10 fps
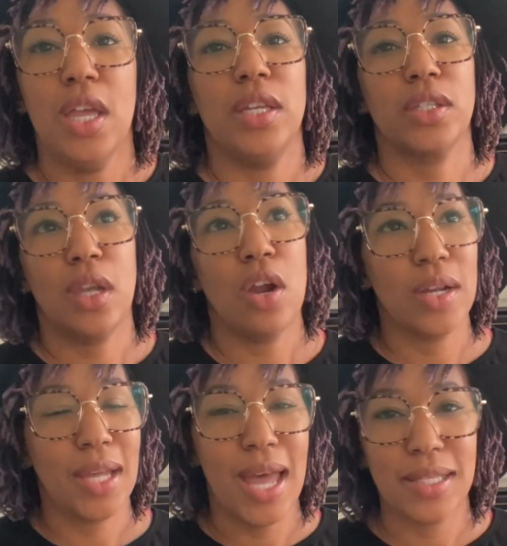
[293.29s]
His
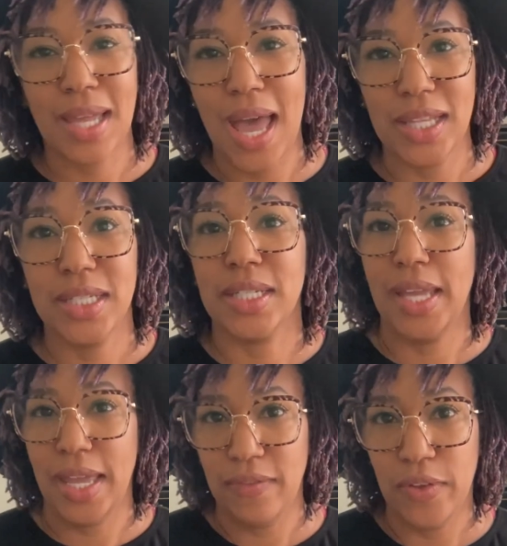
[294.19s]
current college
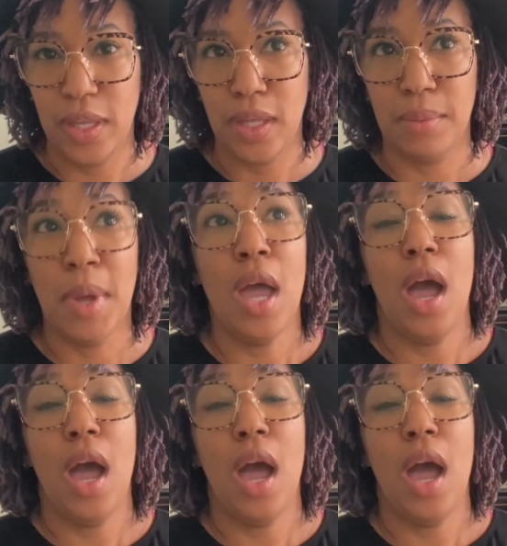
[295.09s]
gave him